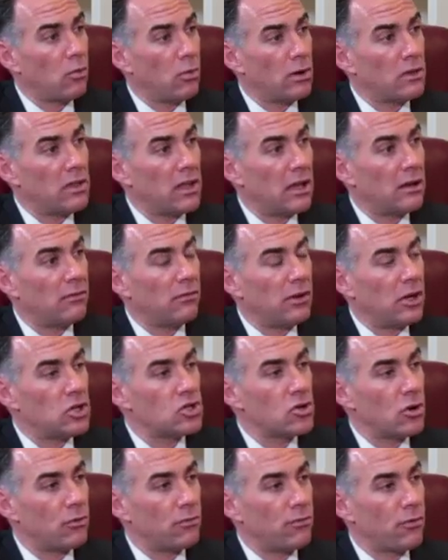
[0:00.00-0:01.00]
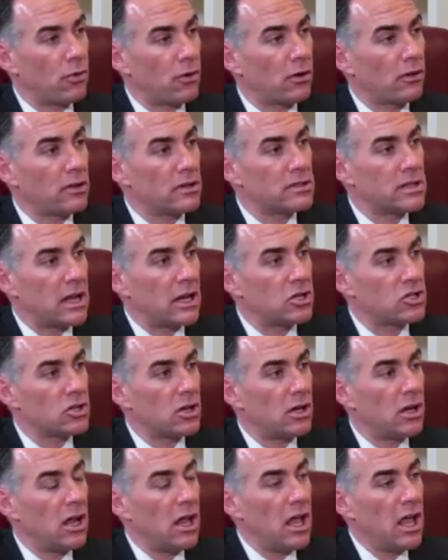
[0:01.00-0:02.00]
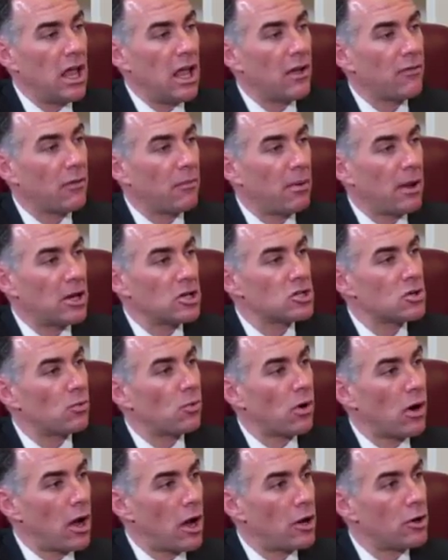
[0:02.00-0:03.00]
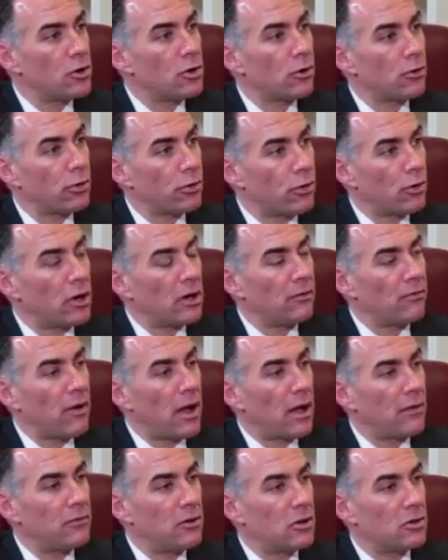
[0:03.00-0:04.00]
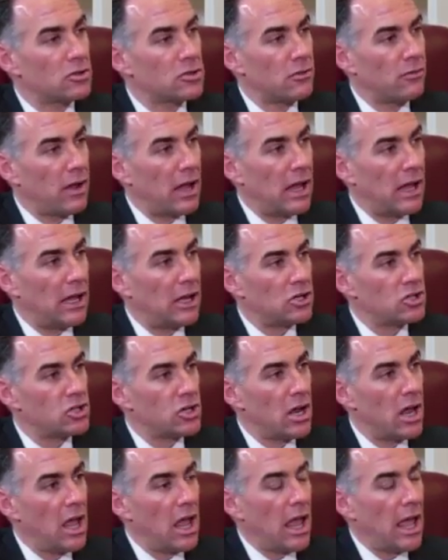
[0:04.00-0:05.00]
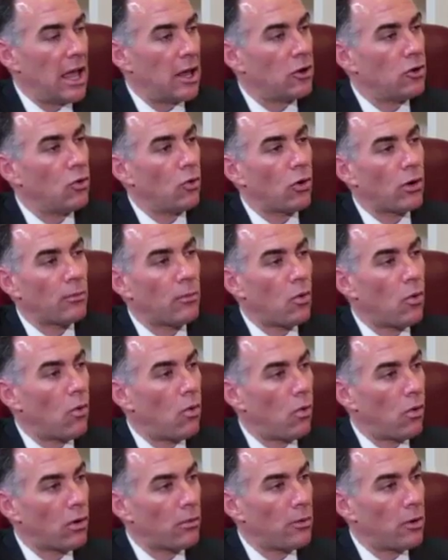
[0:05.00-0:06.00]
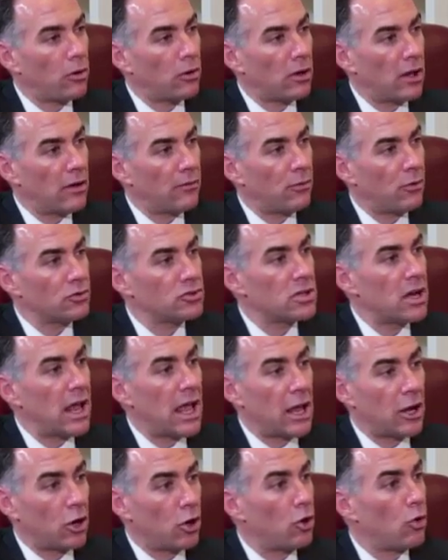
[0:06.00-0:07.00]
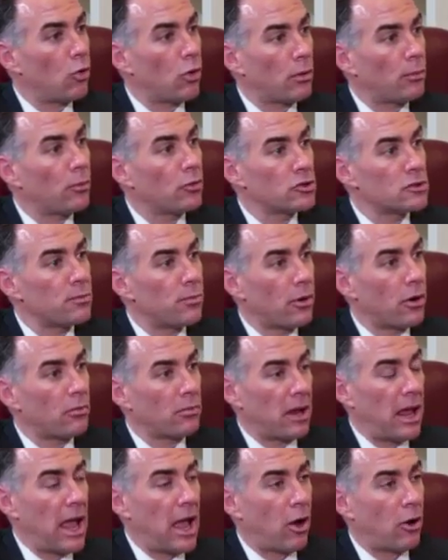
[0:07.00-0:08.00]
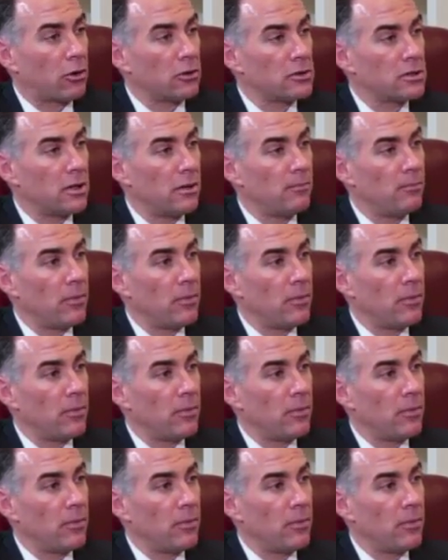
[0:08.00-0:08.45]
with in vitro fertilization if a patient were under 35 years of age, had normal hormone levels, and had a normal sperm count.